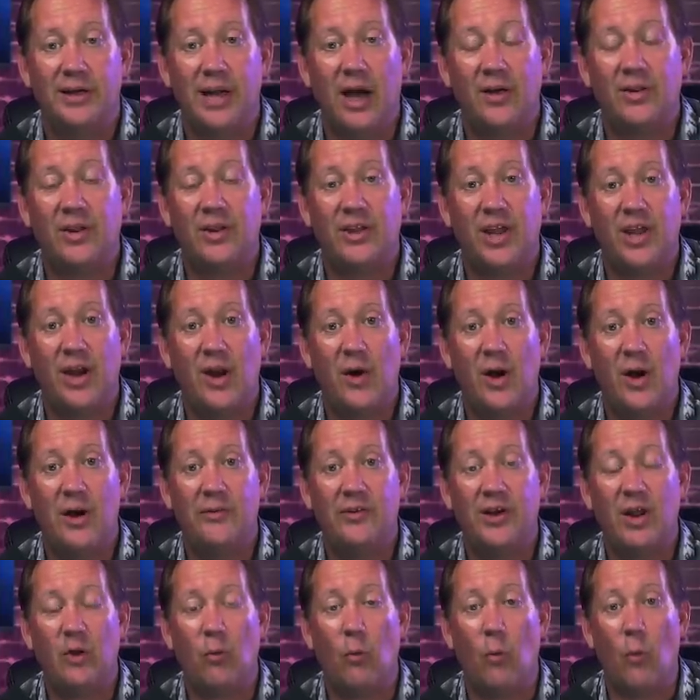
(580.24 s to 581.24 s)
Now that they don't
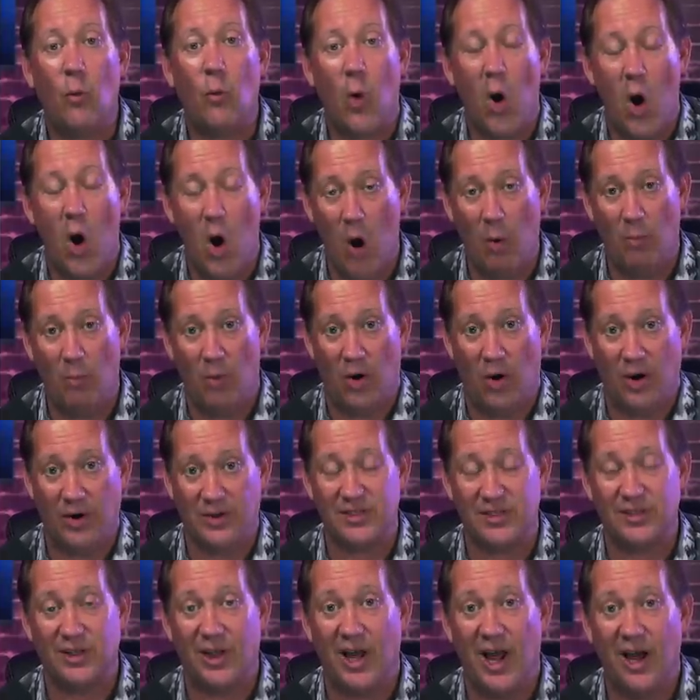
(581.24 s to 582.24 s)
have any
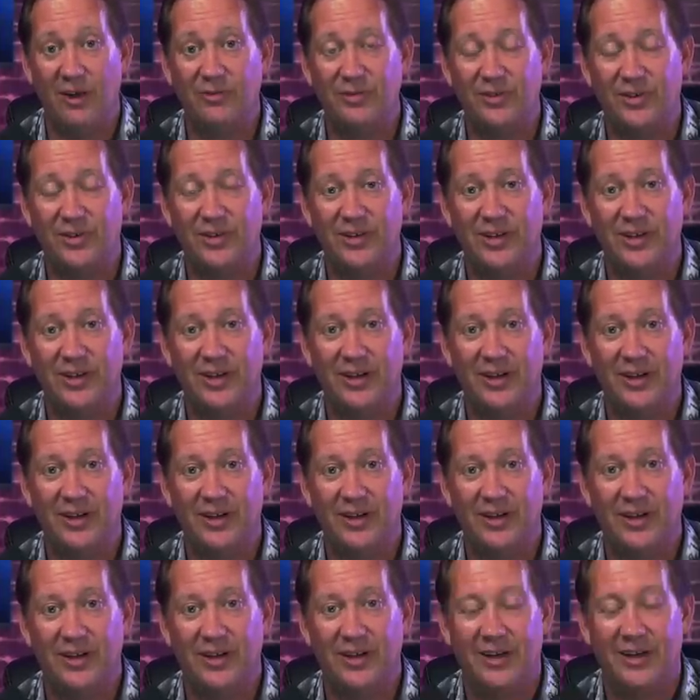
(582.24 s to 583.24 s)
Walmarts left,
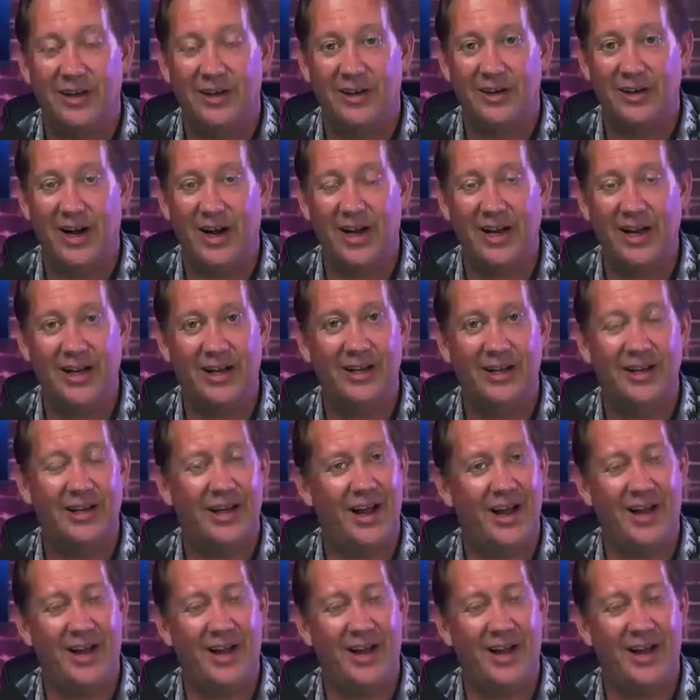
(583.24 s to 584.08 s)
right?